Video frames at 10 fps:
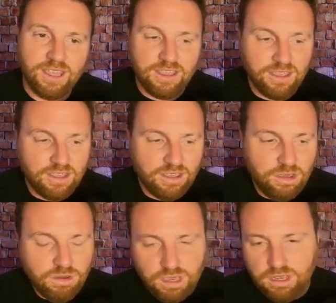
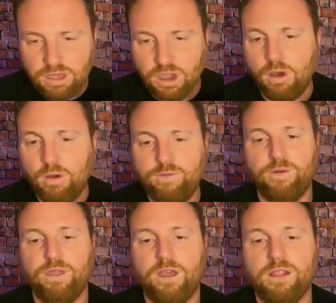You can go for
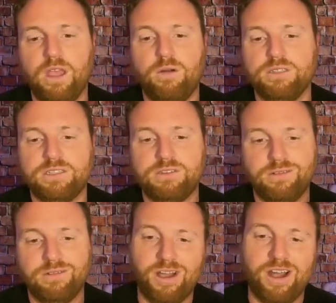the lowest
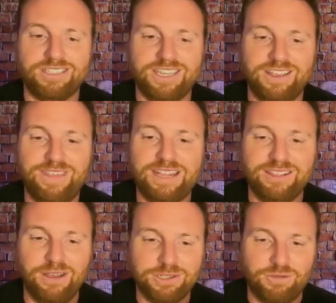cost, if that
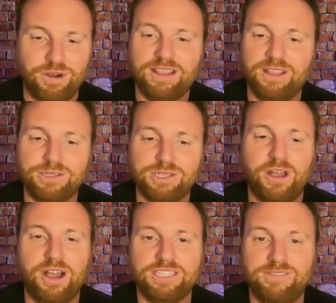lowest rate, lowest
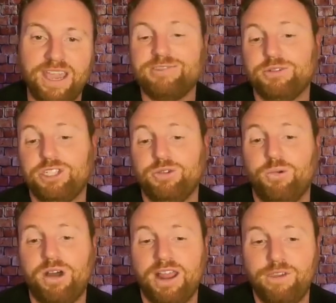cost, if that's what you
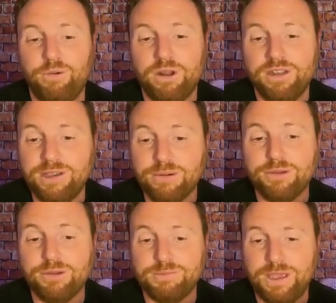want. If you want to deal with
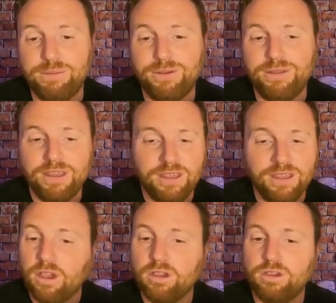those people,
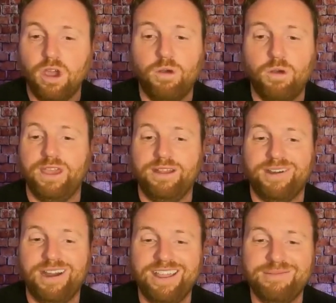go with it,
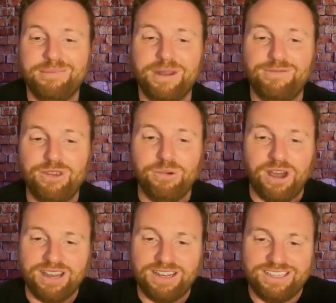right? But if you
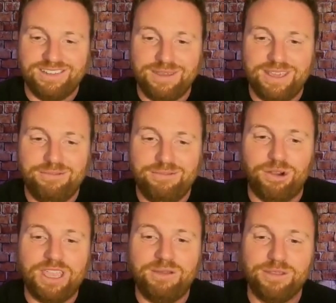want to be
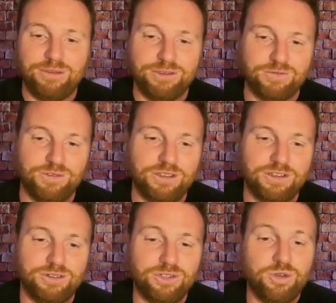working with those
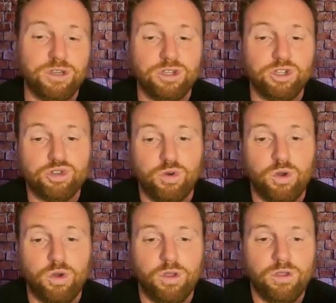realtors who
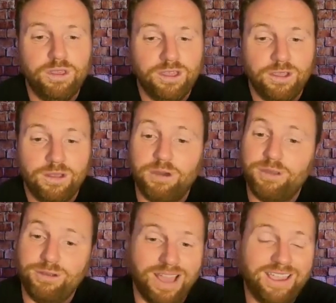control, whether
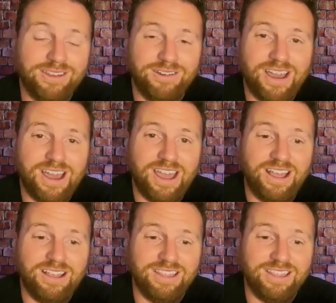you like it or not,
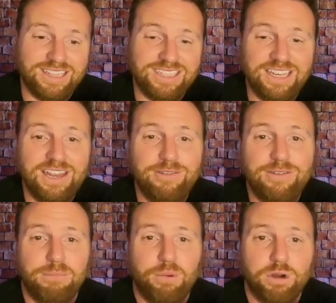like a
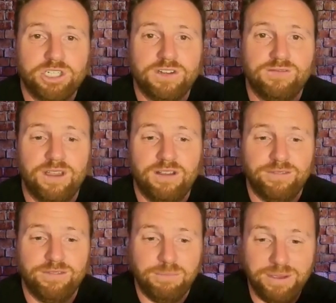significant portion of
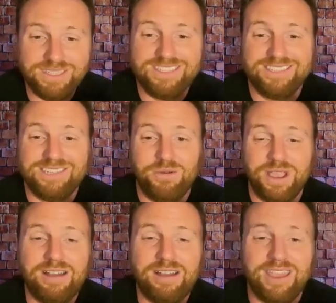the business that's going
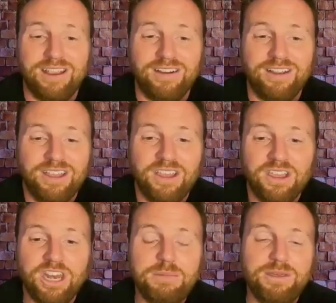out there,
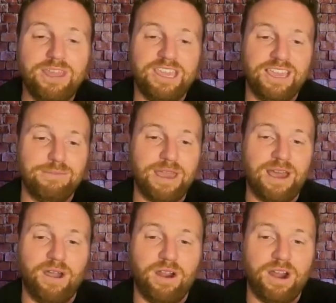you need to be thinking
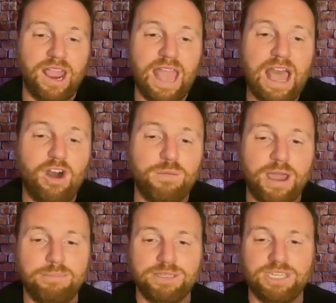about, all right, how am I
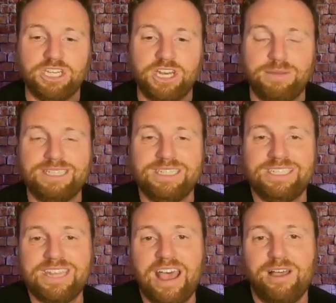positioning
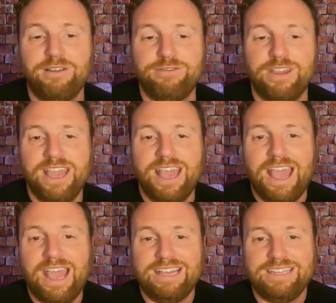myself
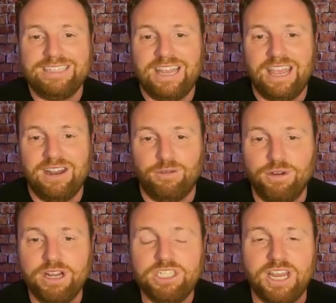as an
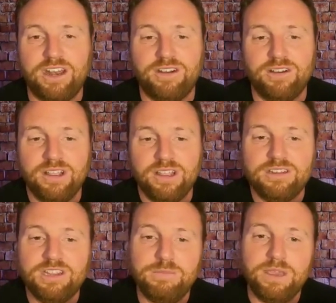originator
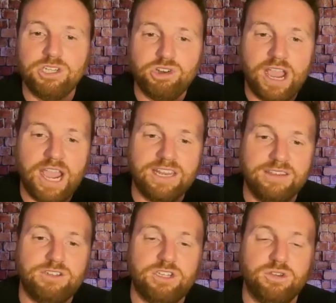to be
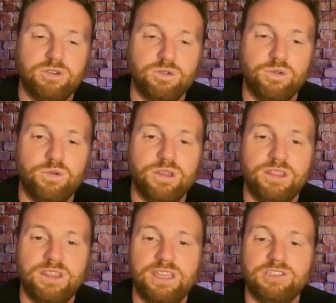attractive to
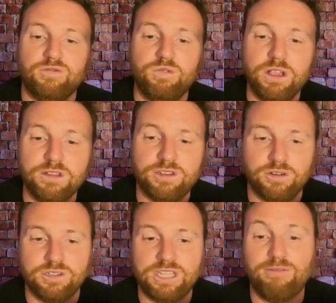these
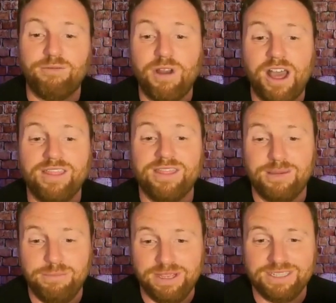realtors that run the
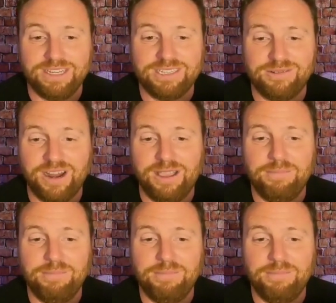business, right?